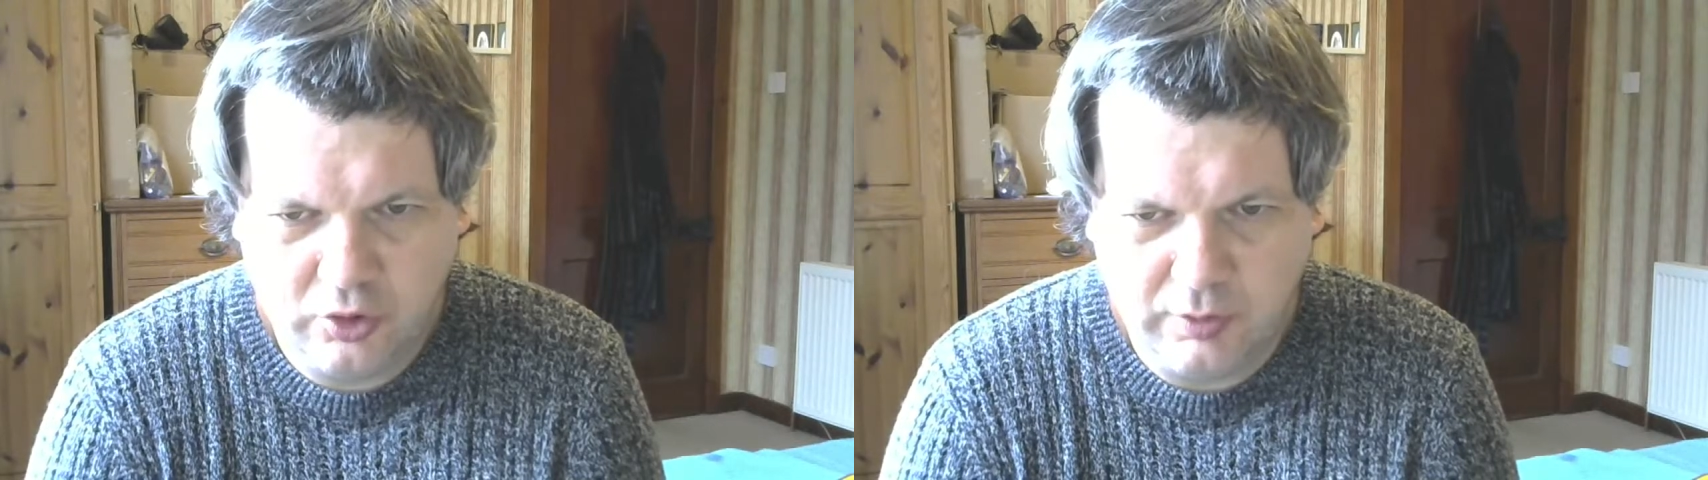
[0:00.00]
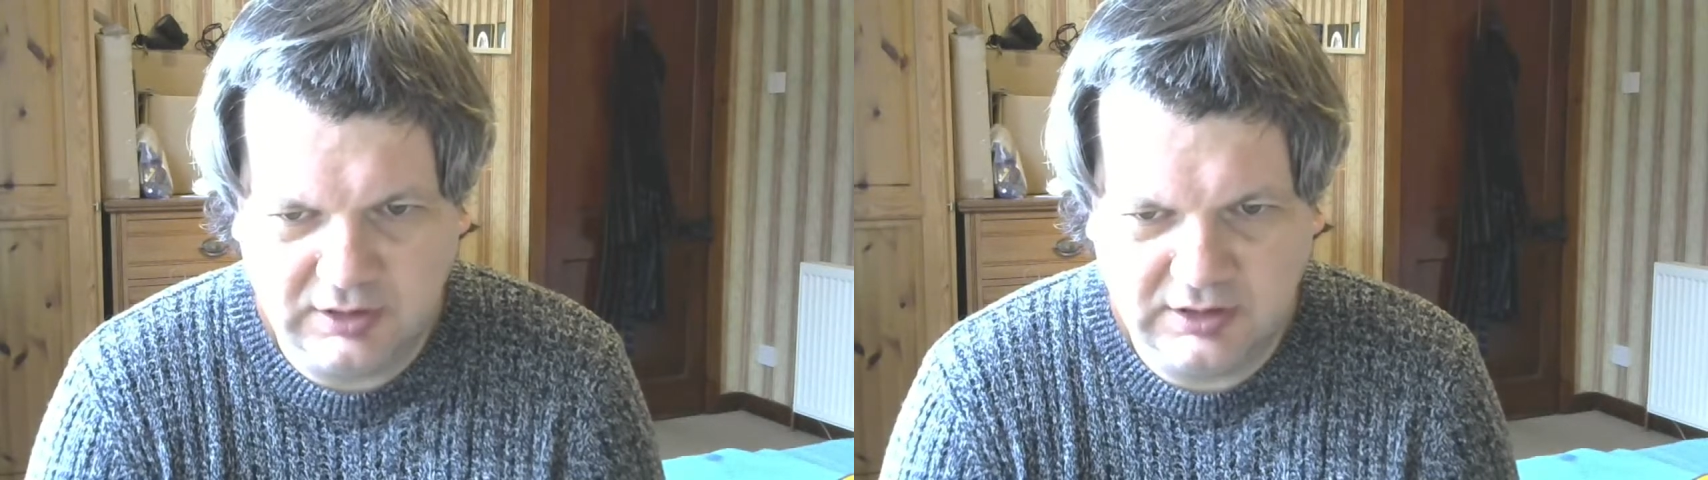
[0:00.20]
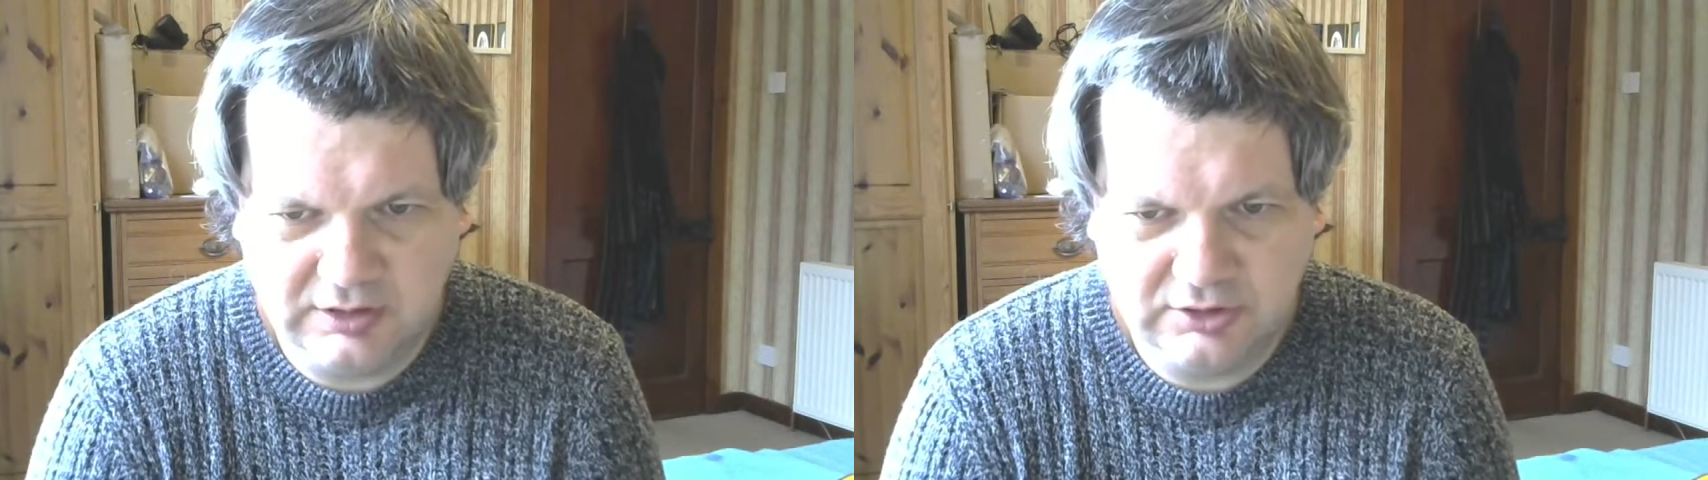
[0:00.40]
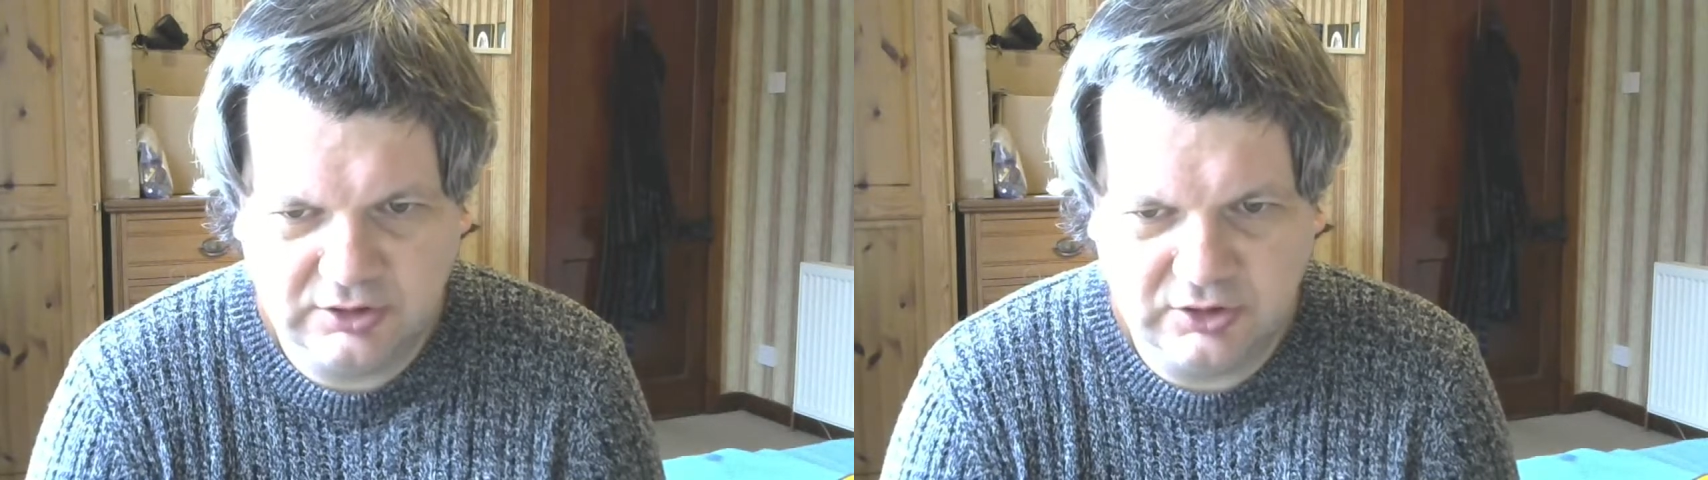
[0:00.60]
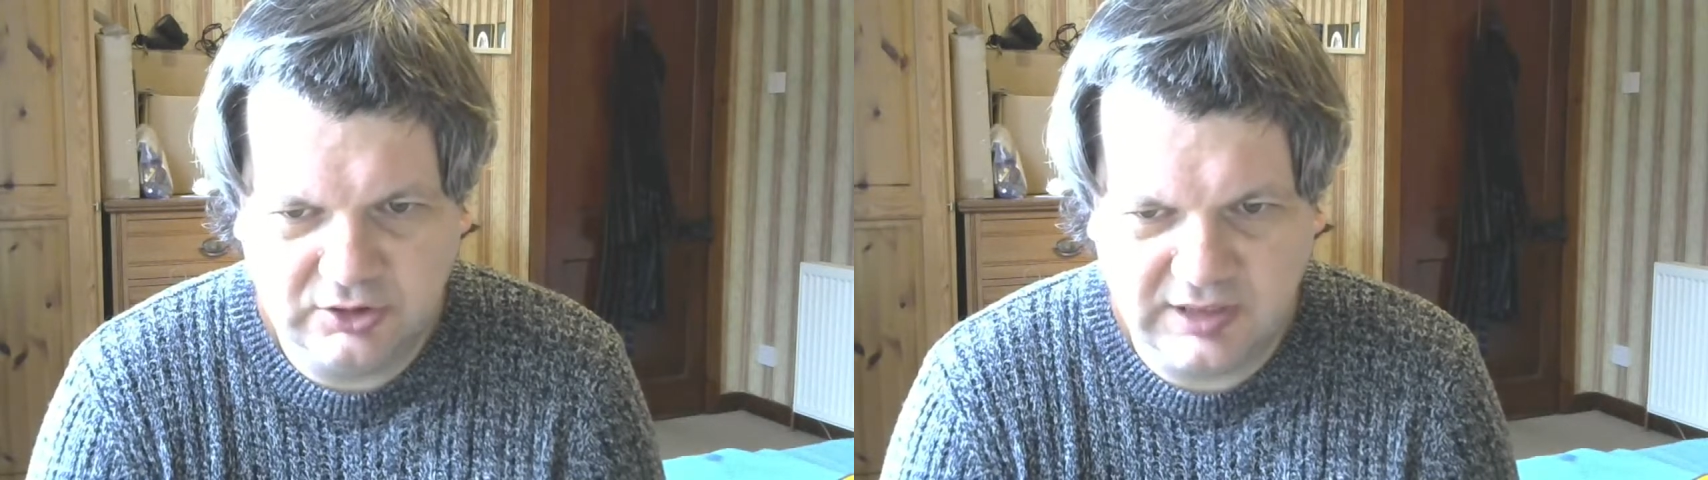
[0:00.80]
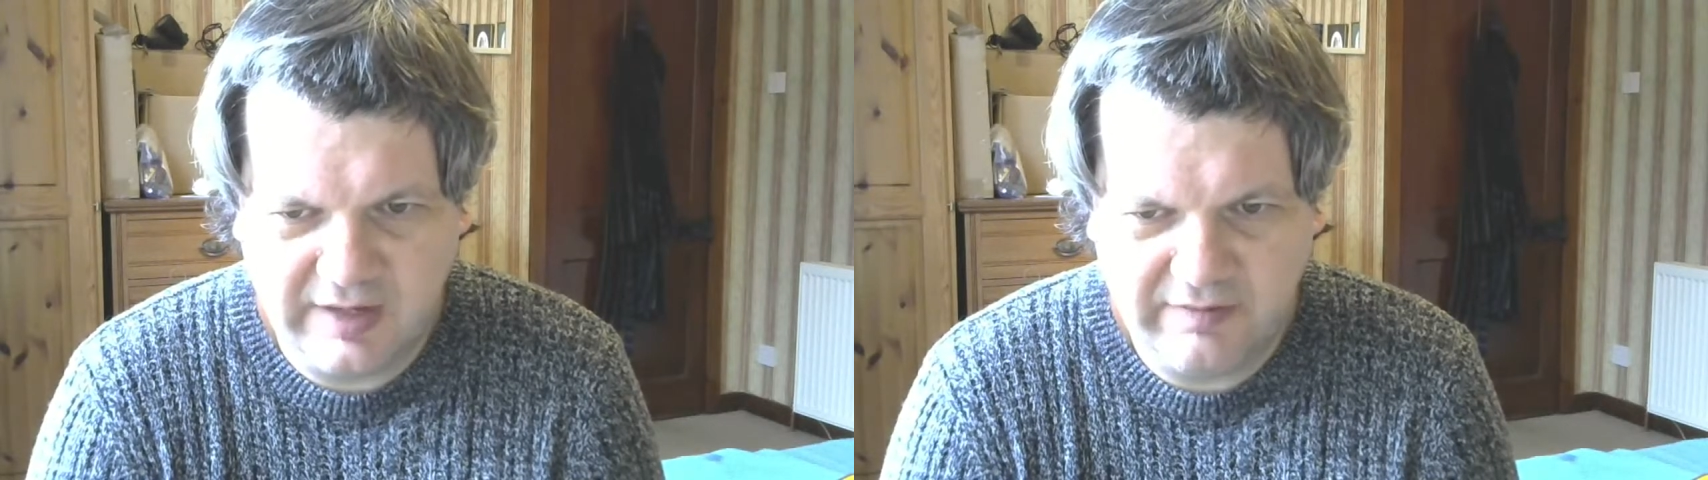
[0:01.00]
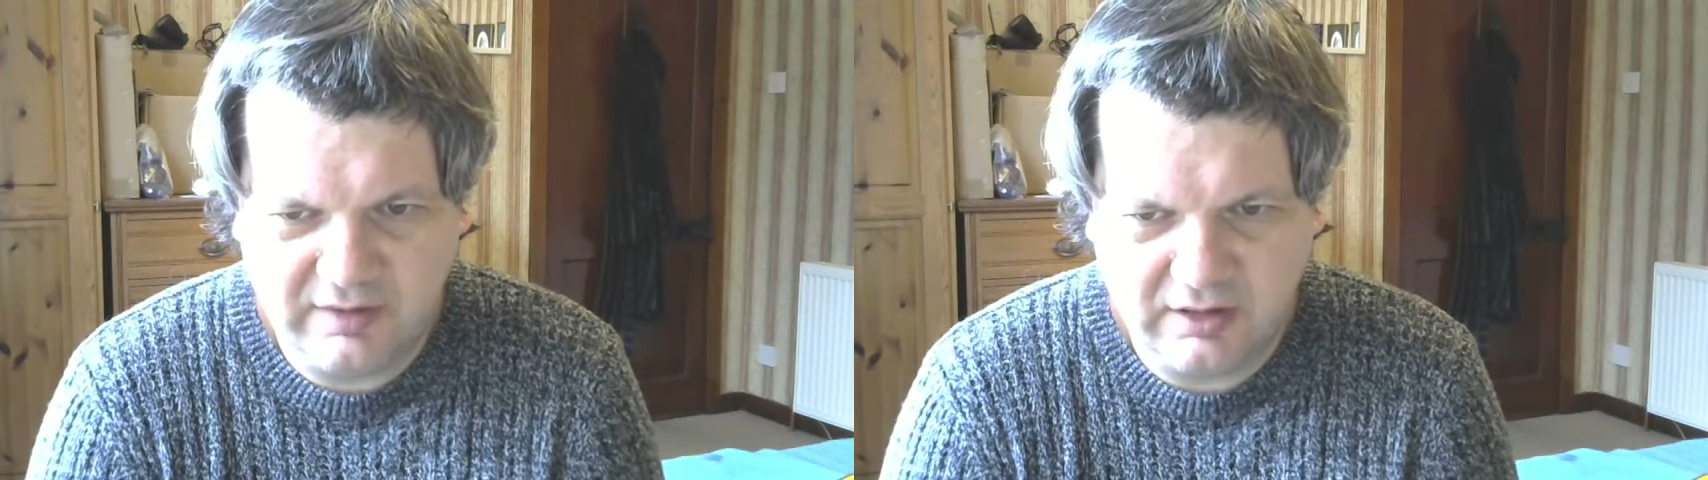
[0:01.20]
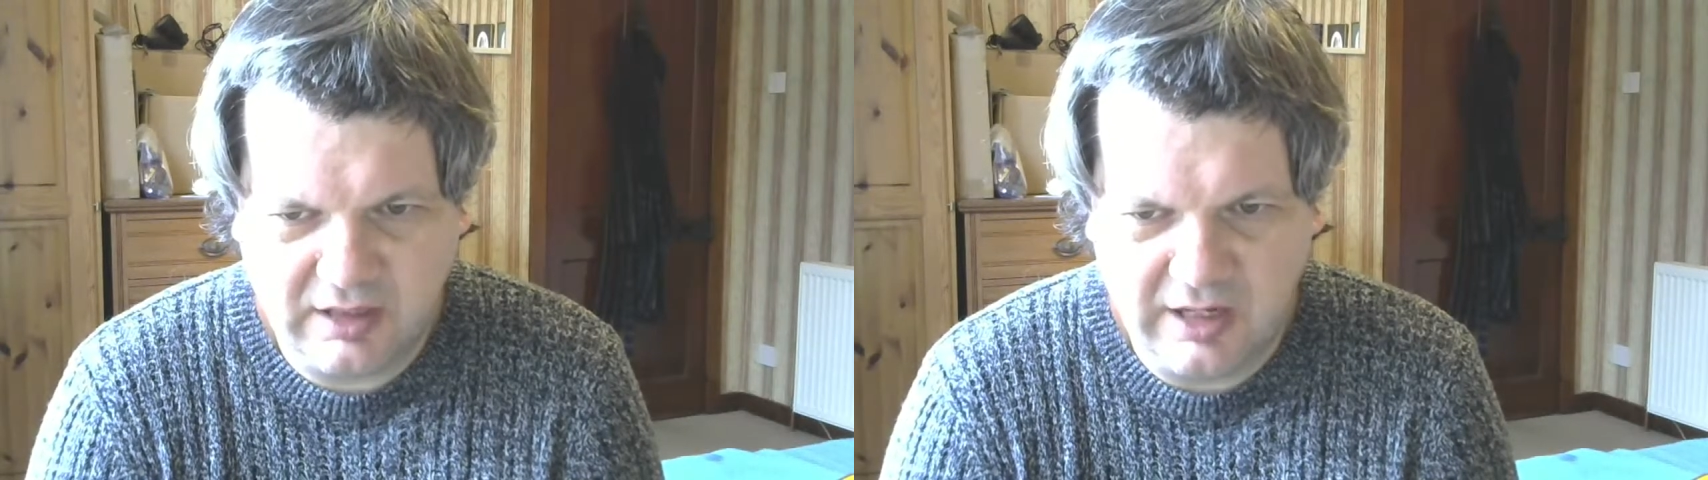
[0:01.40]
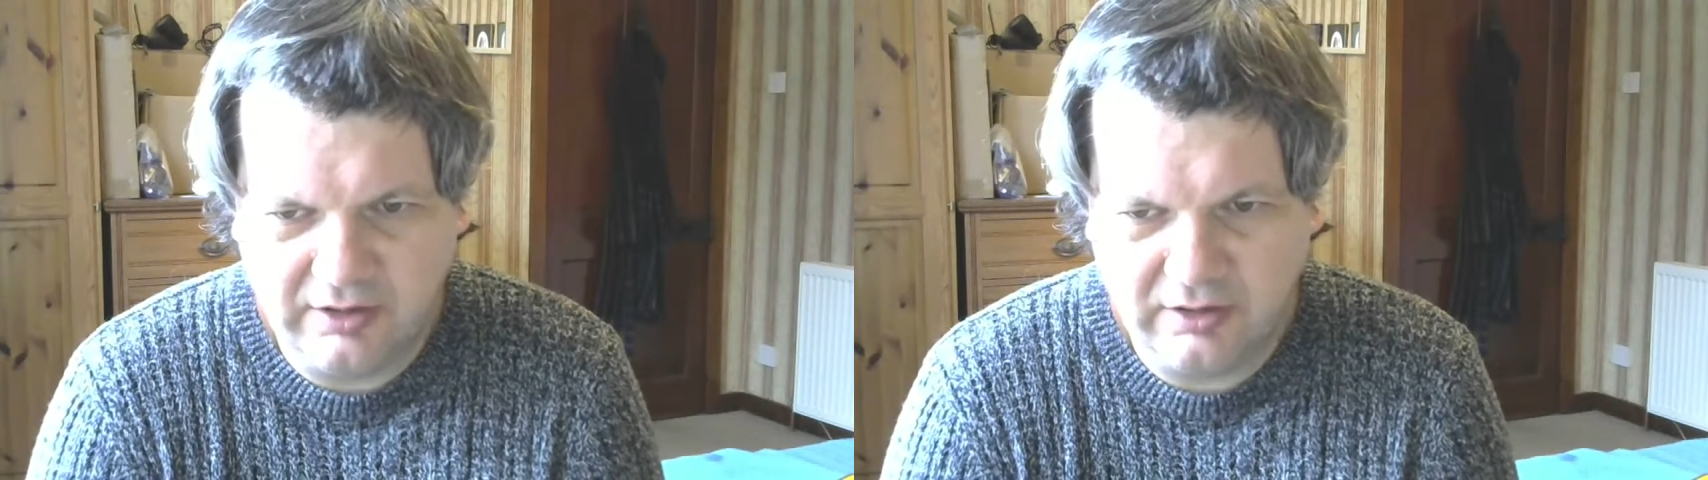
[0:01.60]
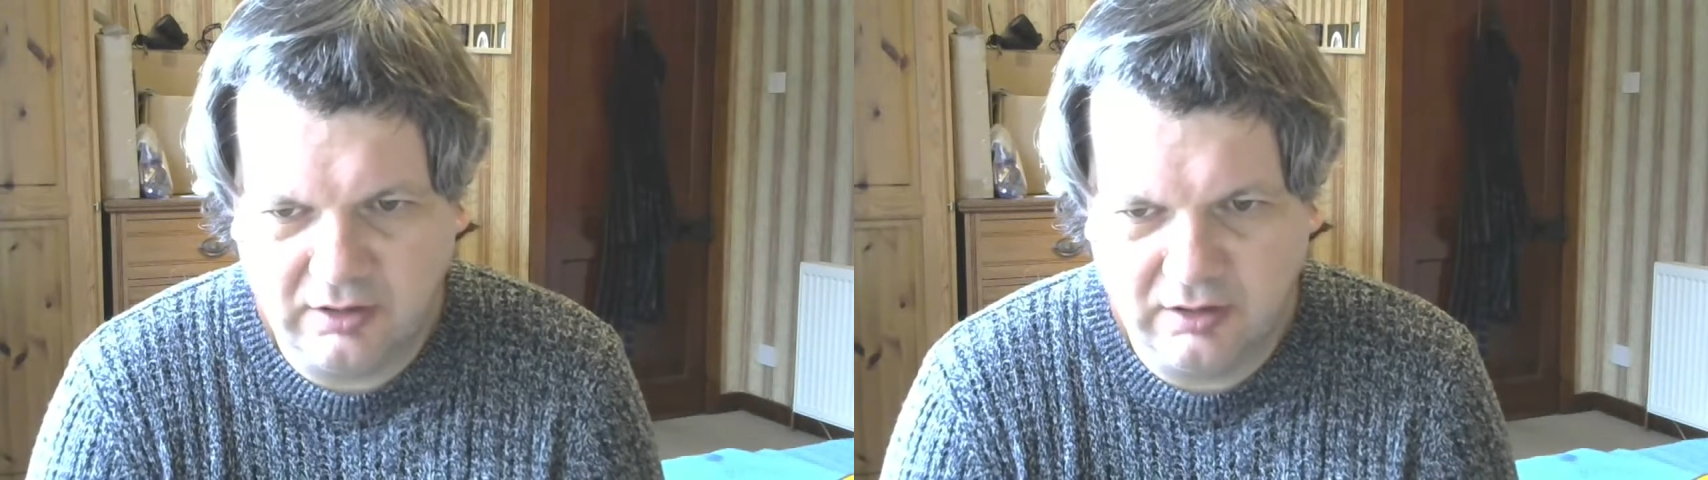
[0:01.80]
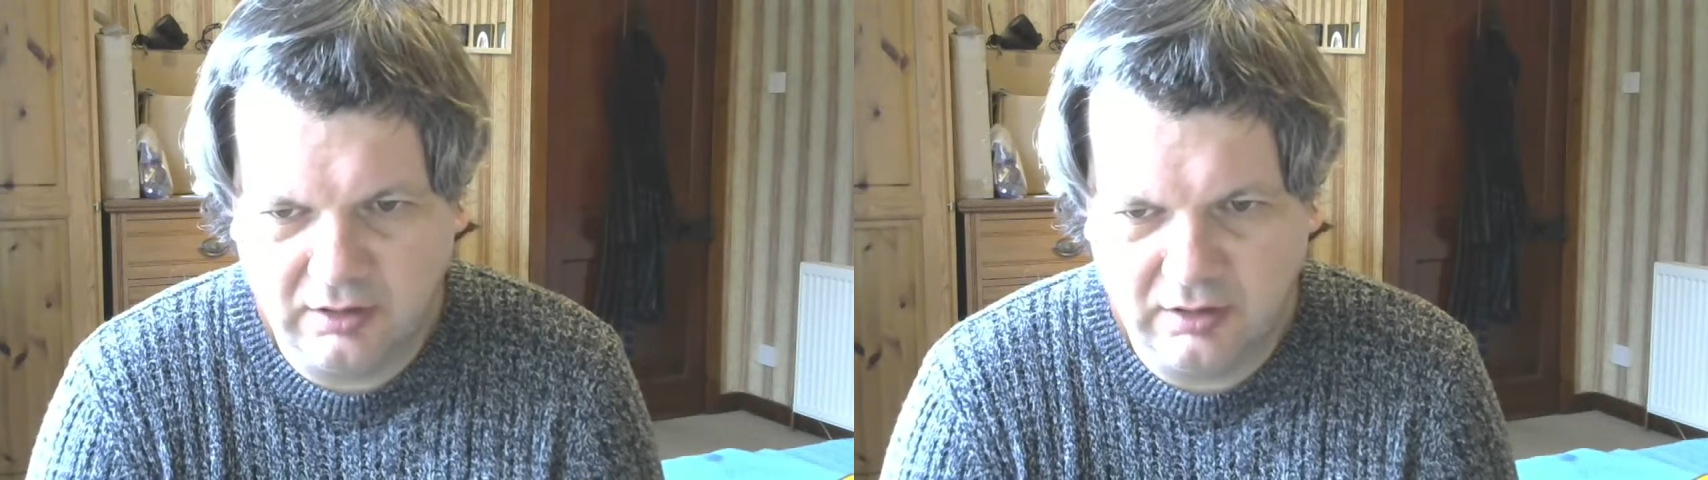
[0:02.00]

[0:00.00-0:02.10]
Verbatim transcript: who wanted to save the